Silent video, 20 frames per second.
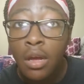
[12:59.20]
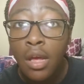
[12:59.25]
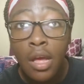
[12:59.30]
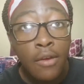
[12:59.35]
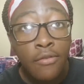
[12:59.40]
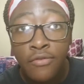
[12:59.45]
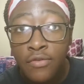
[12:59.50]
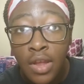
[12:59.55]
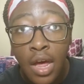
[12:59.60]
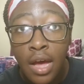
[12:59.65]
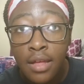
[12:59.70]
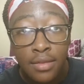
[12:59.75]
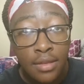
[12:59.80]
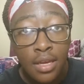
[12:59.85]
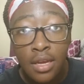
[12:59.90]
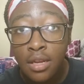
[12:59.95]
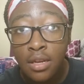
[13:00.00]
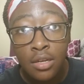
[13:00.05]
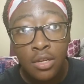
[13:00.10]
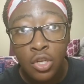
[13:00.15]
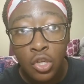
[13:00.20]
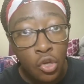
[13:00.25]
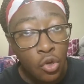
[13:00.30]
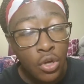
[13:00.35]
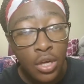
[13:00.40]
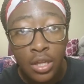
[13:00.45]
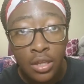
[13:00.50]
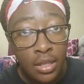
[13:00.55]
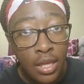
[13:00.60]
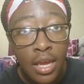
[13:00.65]
If not, then
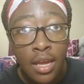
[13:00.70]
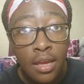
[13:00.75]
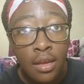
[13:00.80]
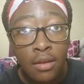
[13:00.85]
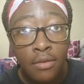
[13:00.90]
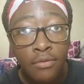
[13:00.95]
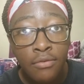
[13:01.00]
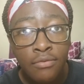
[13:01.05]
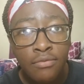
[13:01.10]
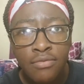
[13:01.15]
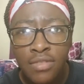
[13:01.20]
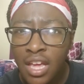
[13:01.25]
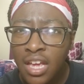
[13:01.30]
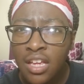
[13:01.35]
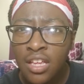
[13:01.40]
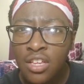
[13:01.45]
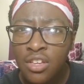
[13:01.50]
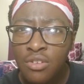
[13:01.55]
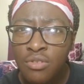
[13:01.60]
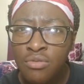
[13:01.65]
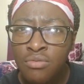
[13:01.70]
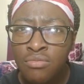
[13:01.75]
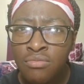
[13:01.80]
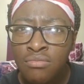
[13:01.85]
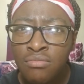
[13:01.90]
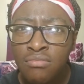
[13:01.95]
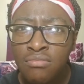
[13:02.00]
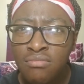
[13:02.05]
you can leave. Thank you.